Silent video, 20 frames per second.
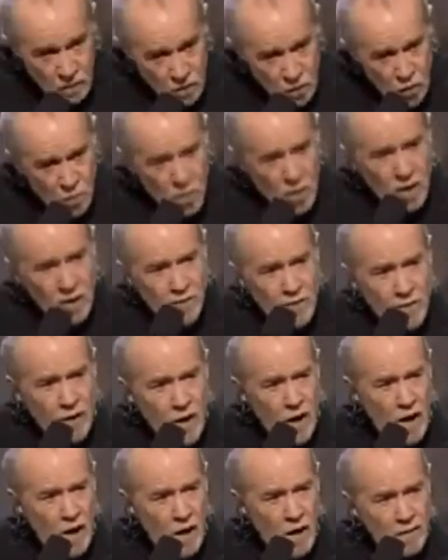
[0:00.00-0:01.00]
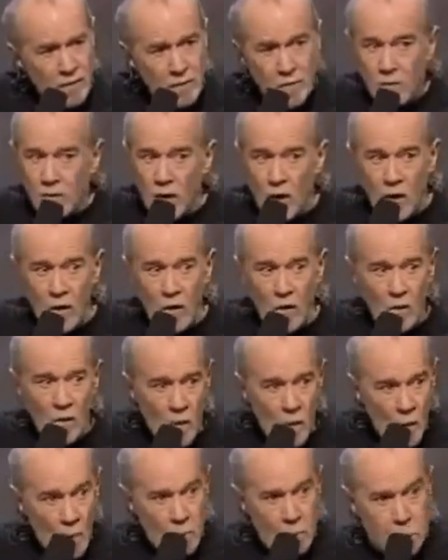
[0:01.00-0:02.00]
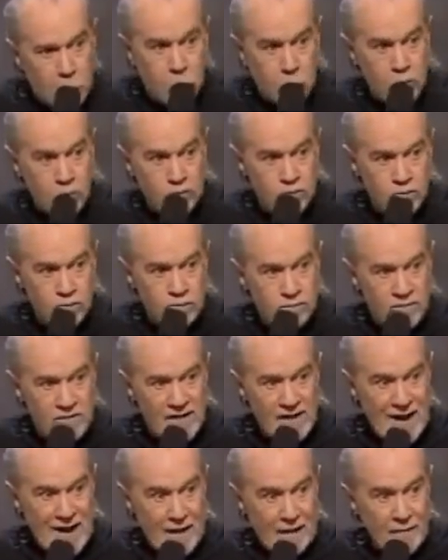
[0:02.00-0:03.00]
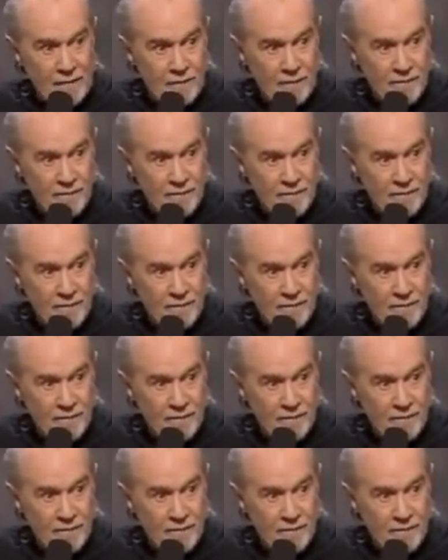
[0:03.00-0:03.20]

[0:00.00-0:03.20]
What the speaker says: You believe in God? No. Dead.